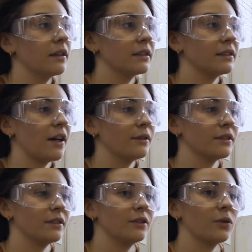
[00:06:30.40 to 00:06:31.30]
tells
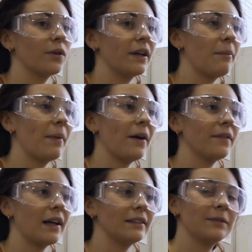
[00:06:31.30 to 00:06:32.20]
a story about
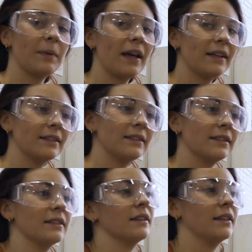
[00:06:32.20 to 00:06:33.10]
that
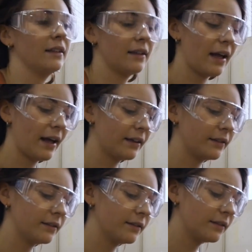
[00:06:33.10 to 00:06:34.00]
space and
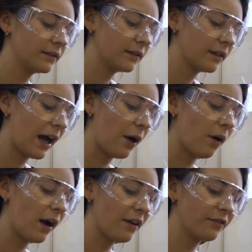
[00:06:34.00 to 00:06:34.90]
how
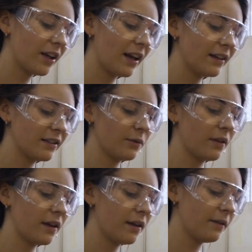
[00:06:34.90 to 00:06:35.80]
I have connected with
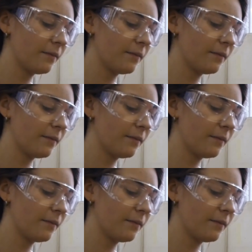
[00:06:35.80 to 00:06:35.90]
it.